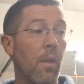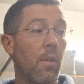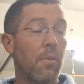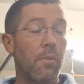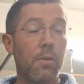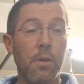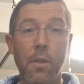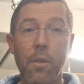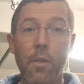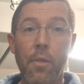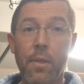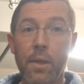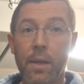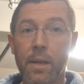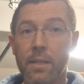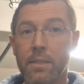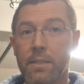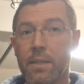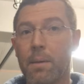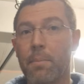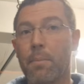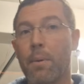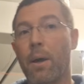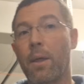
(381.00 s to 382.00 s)
The other thing
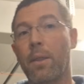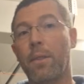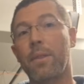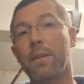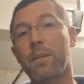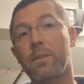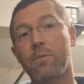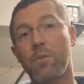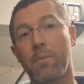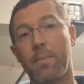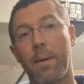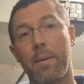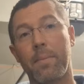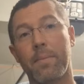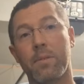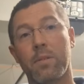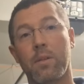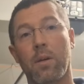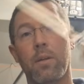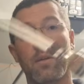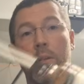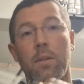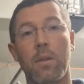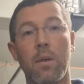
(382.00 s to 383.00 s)
is I bought this from
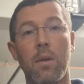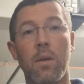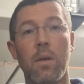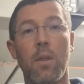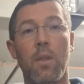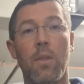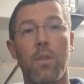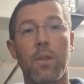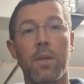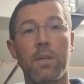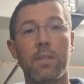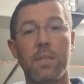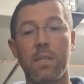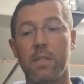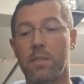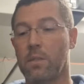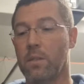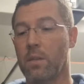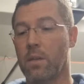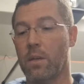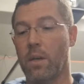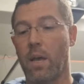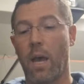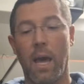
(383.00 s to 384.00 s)
Amazon. This
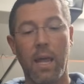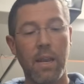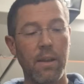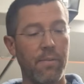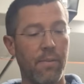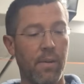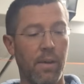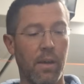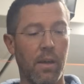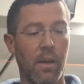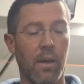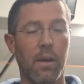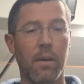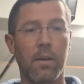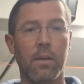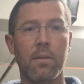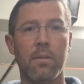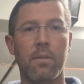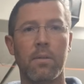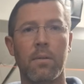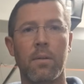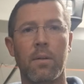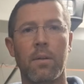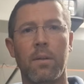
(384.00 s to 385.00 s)
is kind of
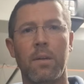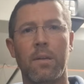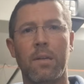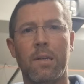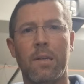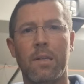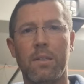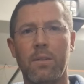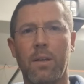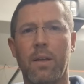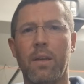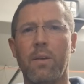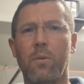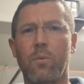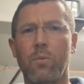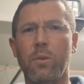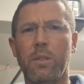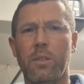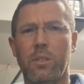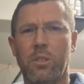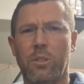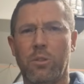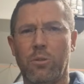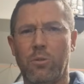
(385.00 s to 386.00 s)
it's like a
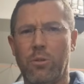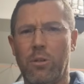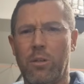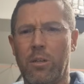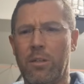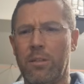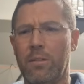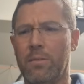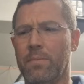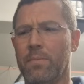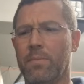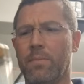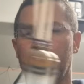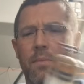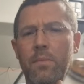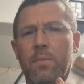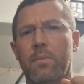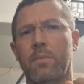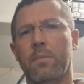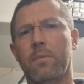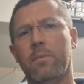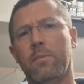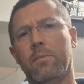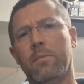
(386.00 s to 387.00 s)
really strong
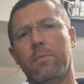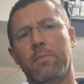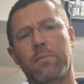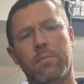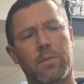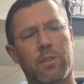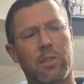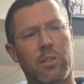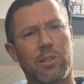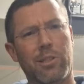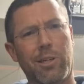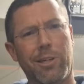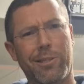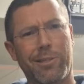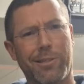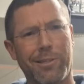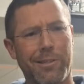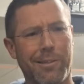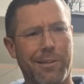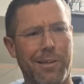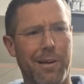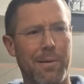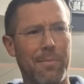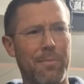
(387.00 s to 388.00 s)

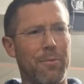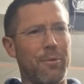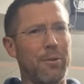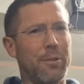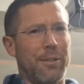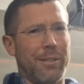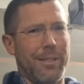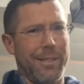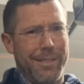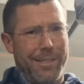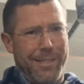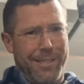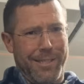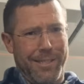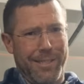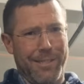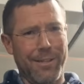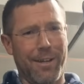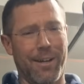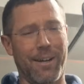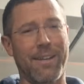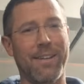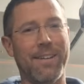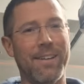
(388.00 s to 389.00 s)
suction cup which gets
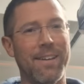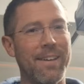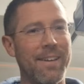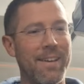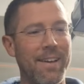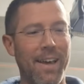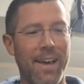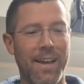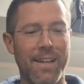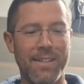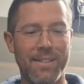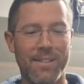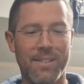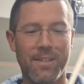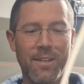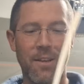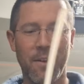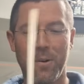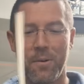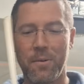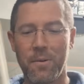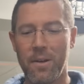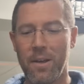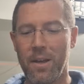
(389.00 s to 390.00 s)
stuck, and
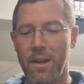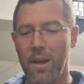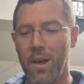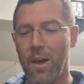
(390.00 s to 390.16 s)
so